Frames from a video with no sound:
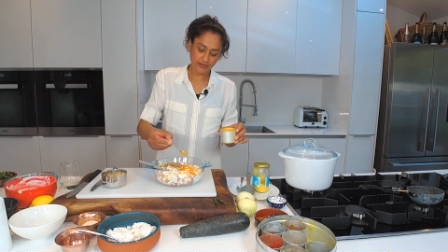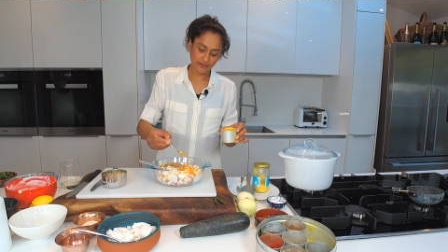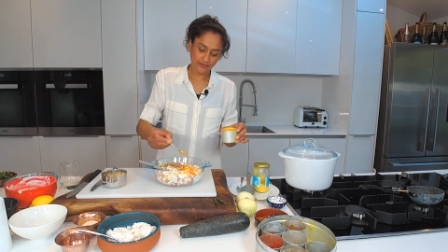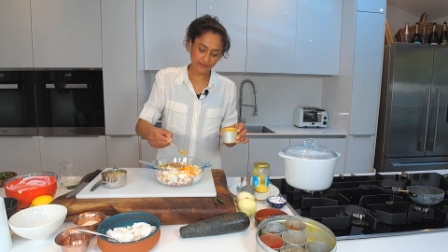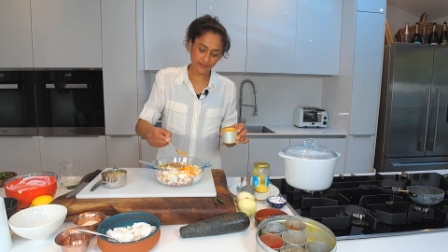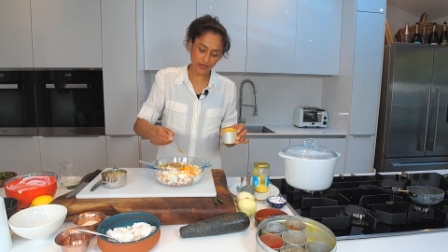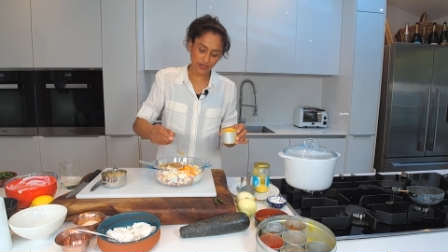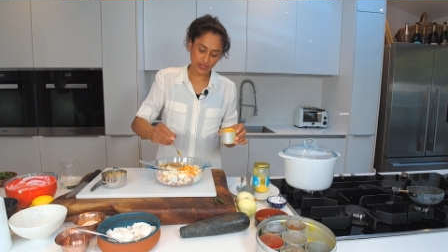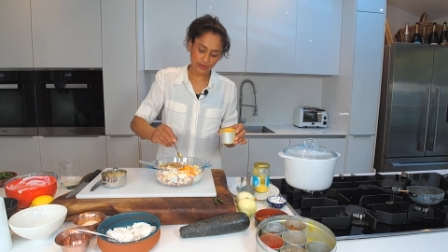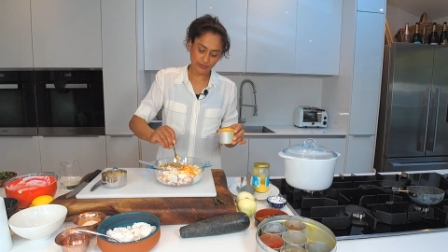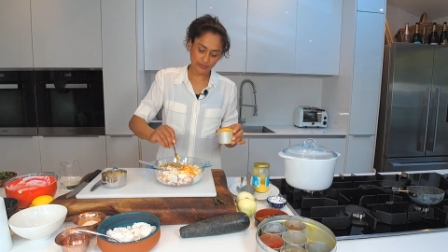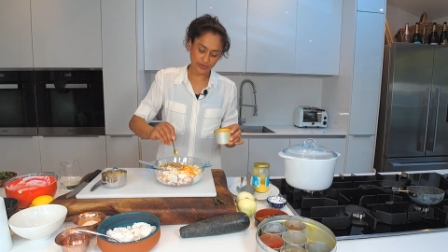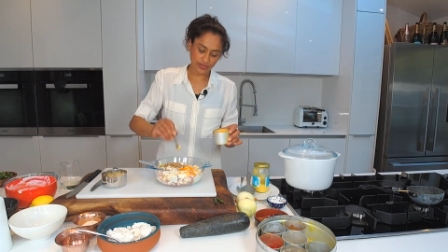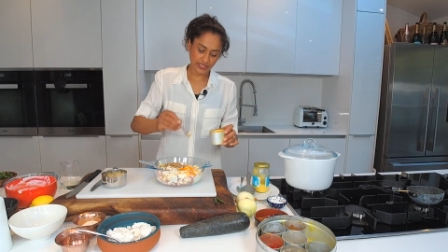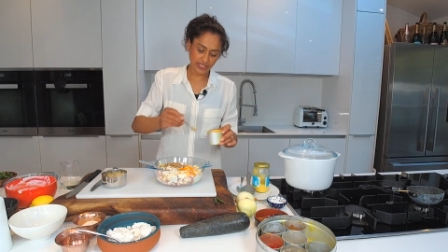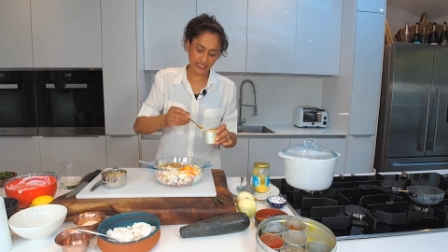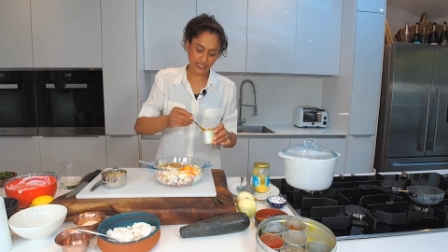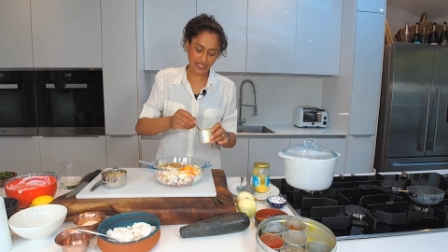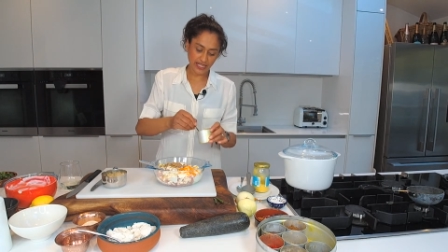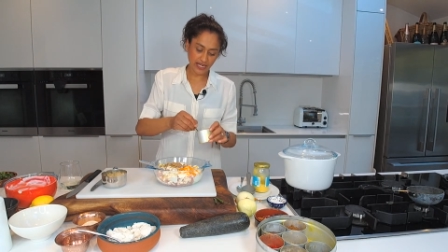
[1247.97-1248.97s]

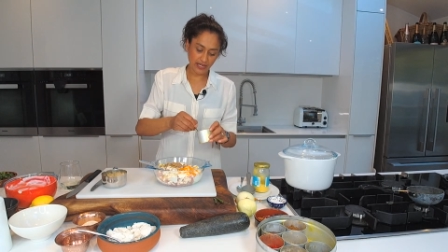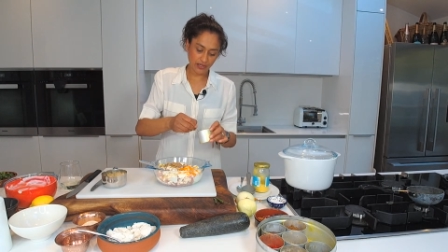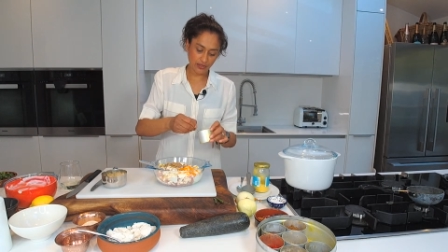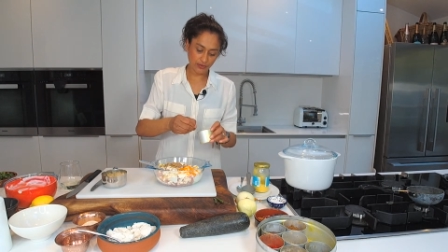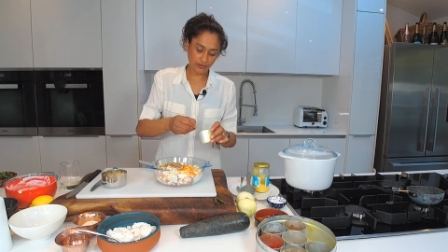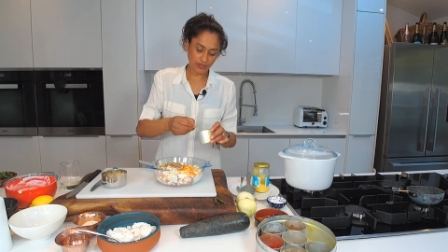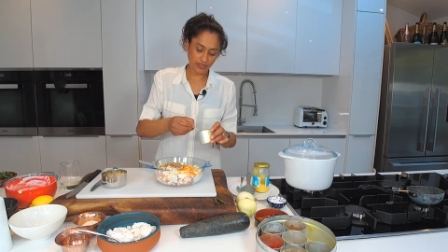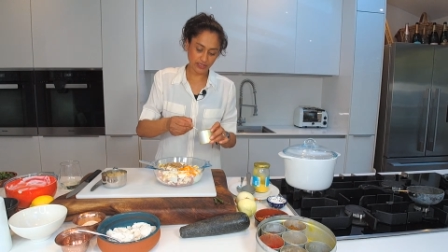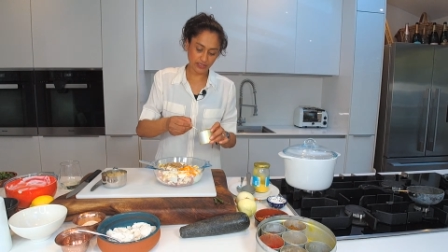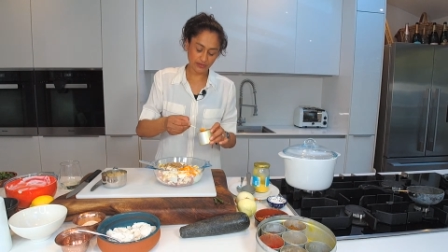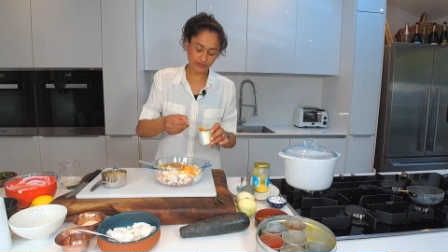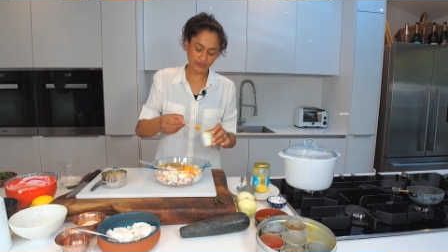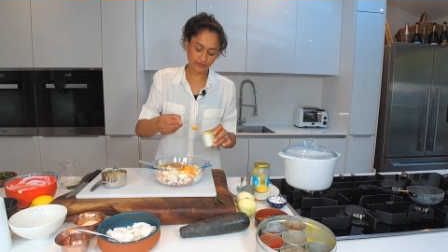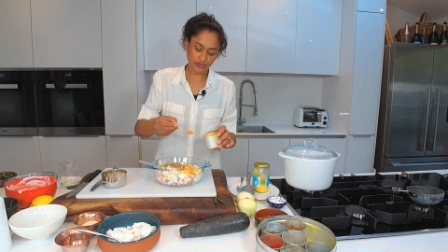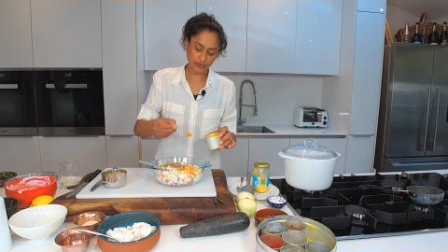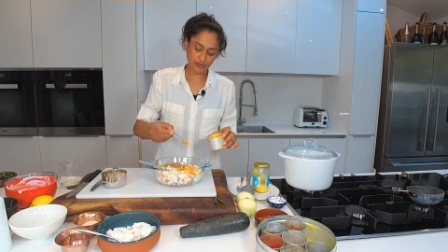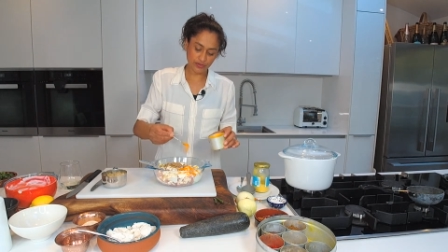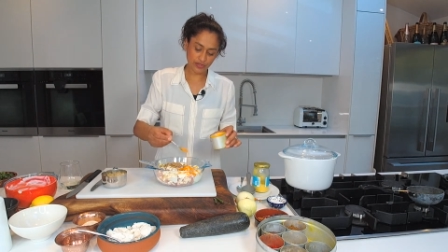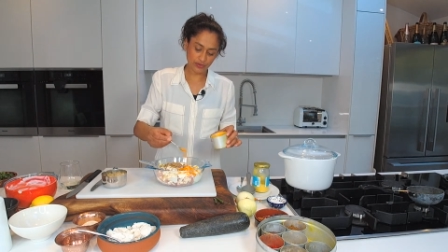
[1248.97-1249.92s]
vibrant yellow colour from.